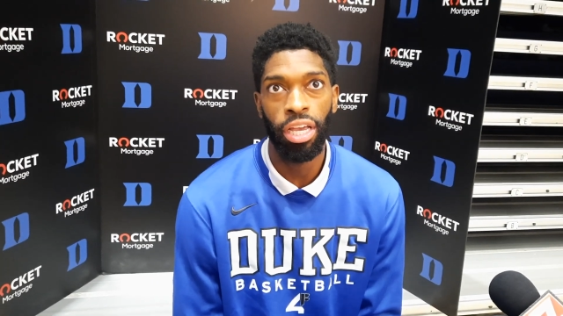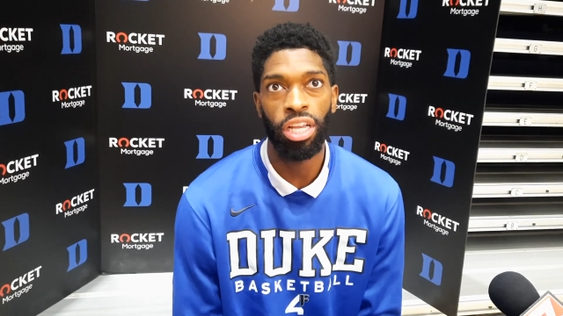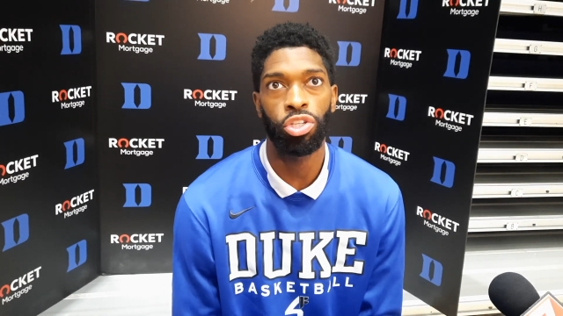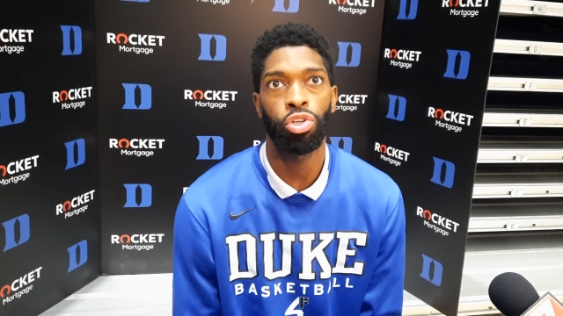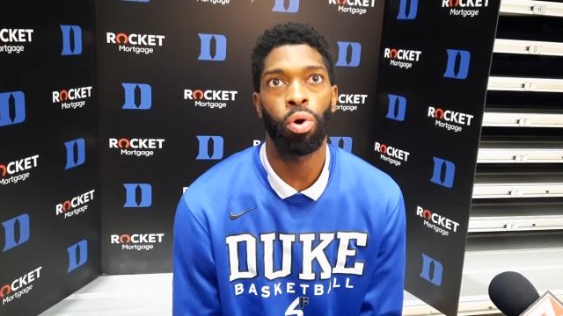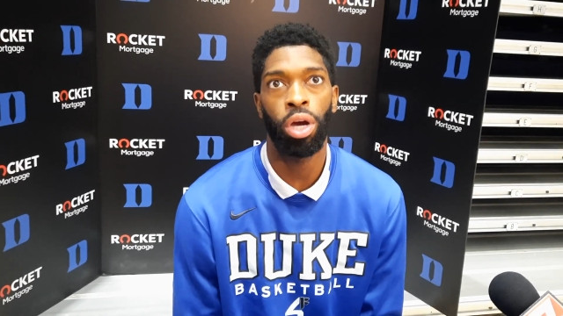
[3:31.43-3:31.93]

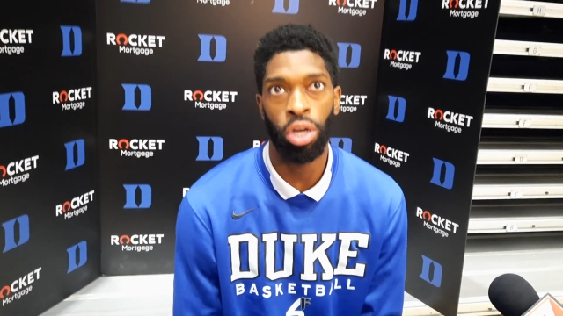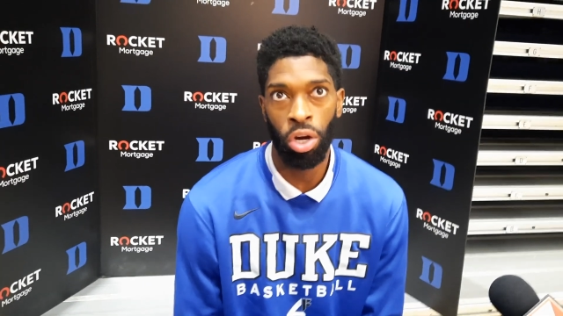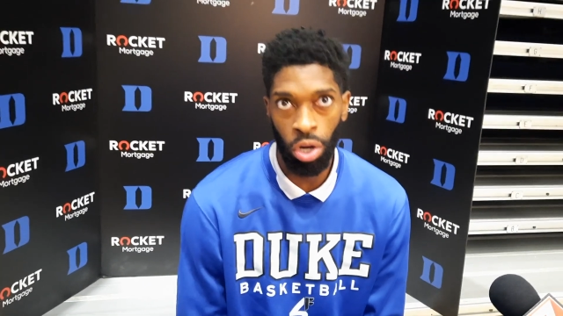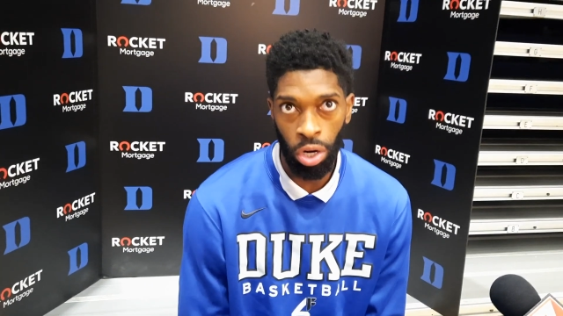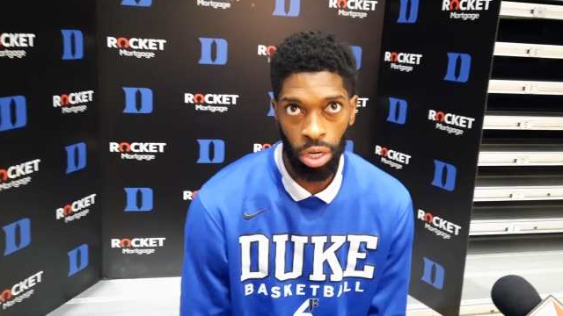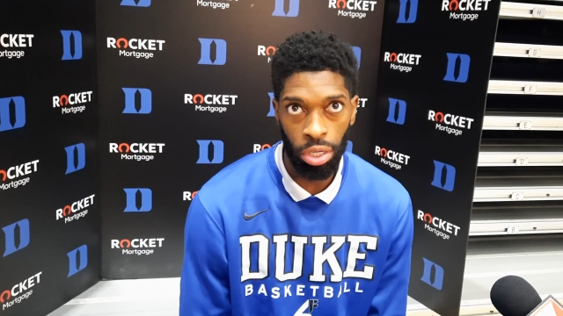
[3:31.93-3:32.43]
and show our
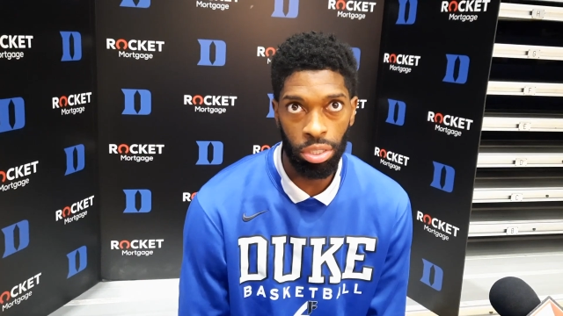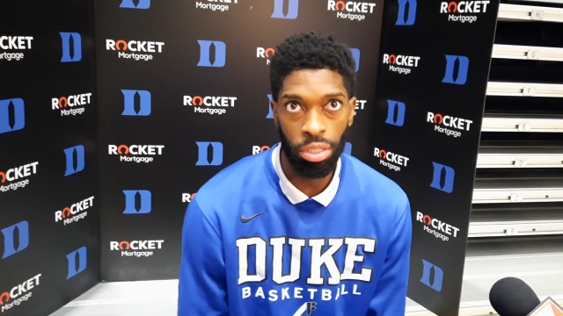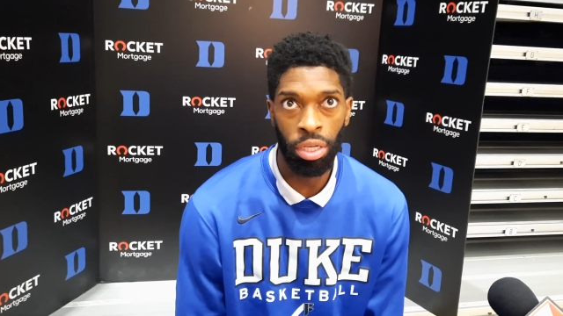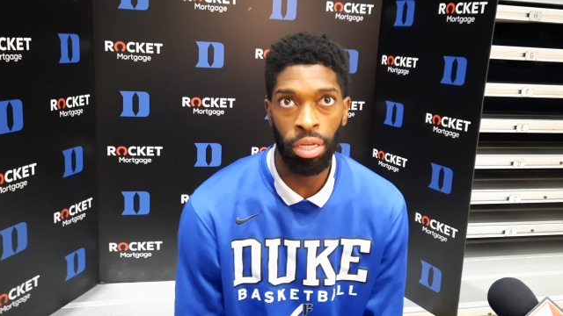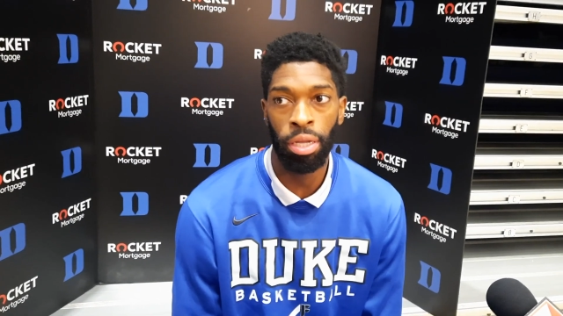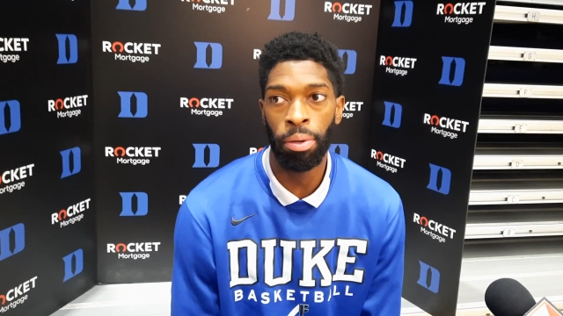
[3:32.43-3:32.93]
guards
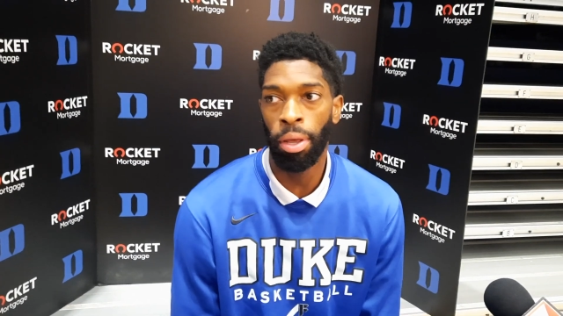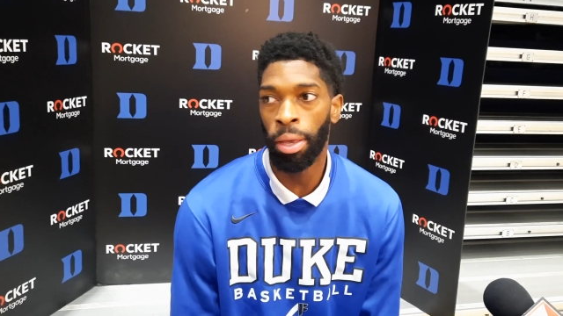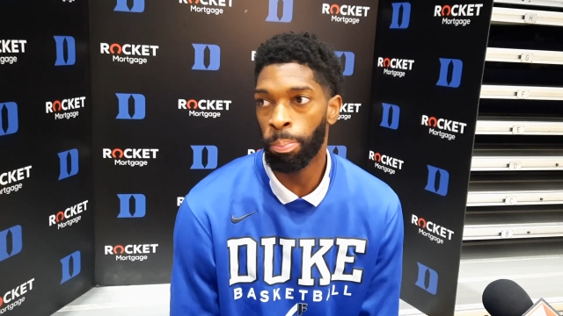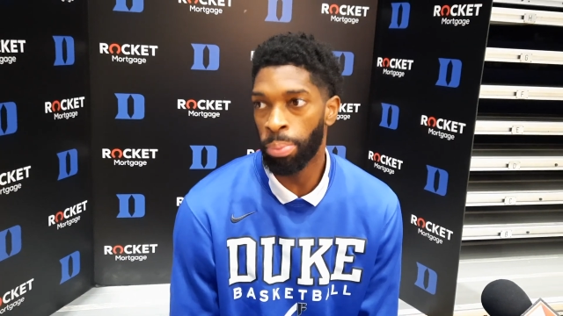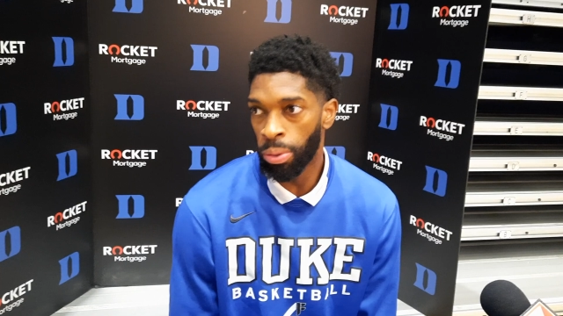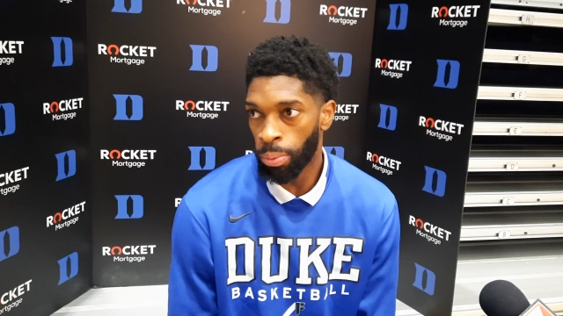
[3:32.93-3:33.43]
and,
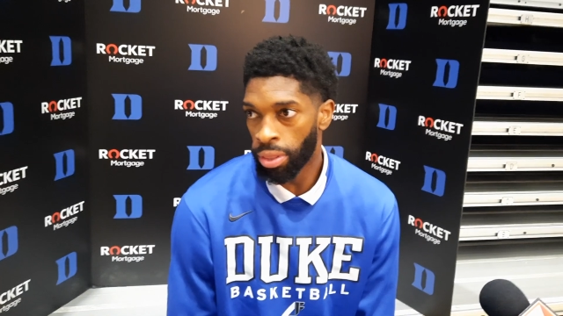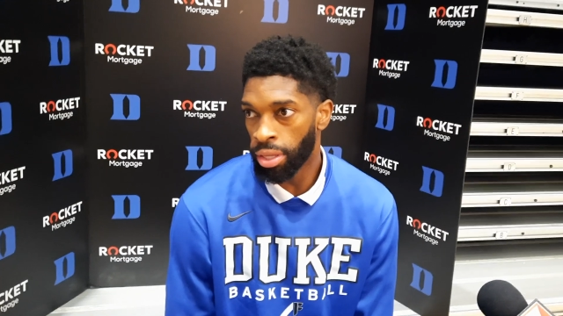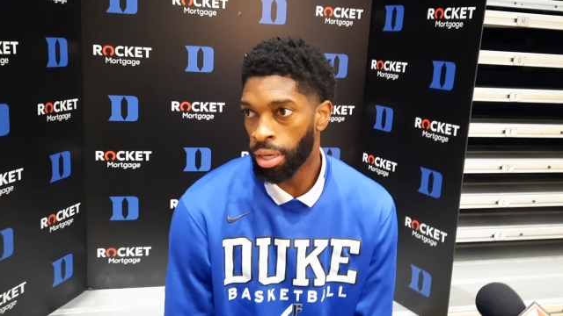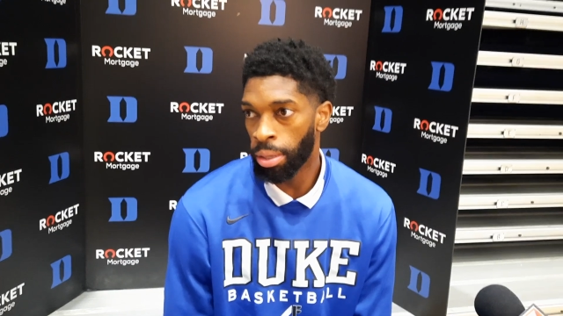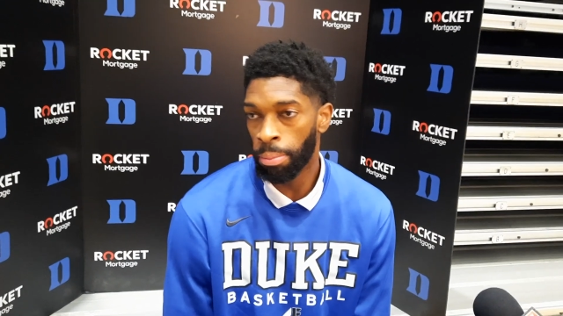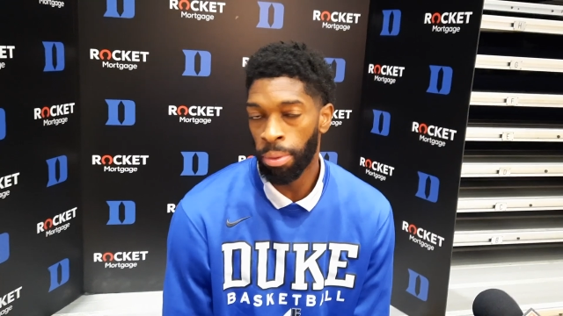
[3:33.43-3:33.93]
and be with
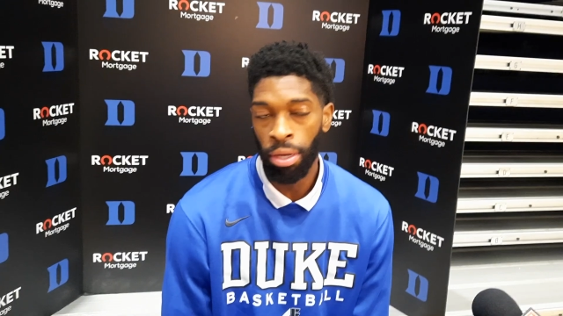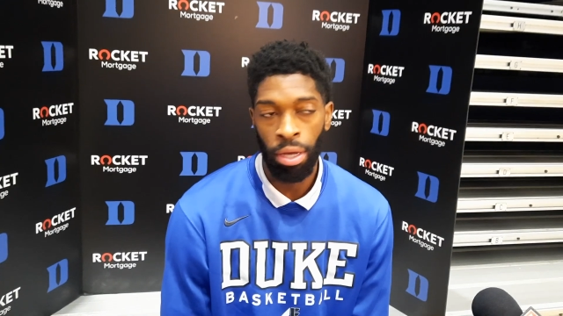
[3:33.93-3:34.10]
them.